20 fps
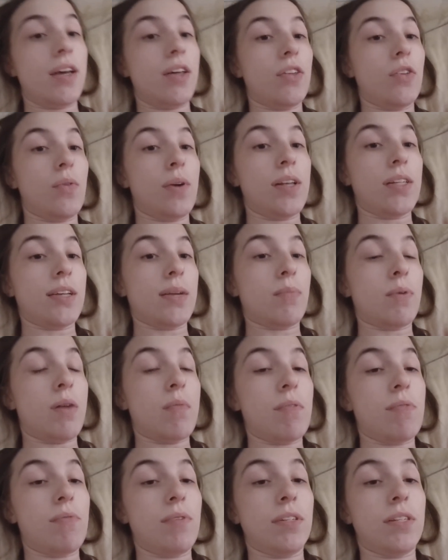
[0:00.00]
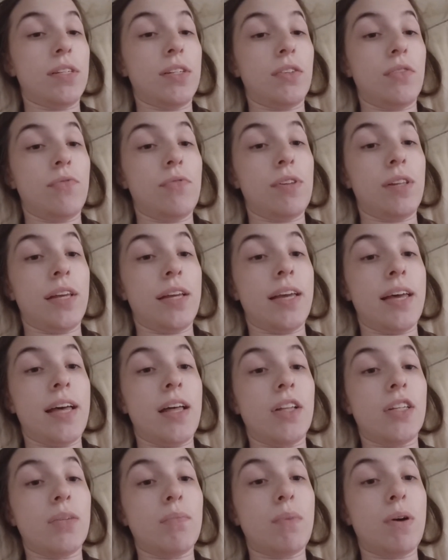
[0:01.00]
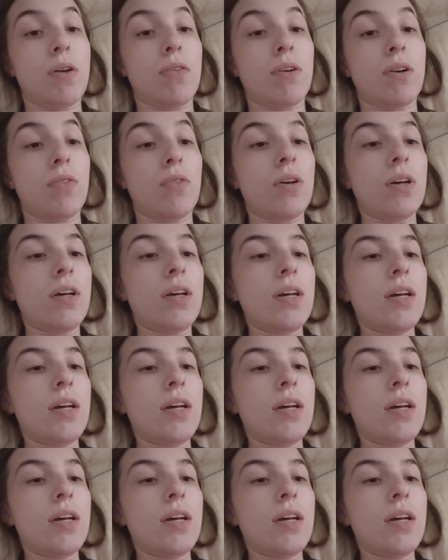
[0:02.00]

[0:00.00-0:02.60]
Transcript: Otherwise, I probably would still feel like hell tomorrow.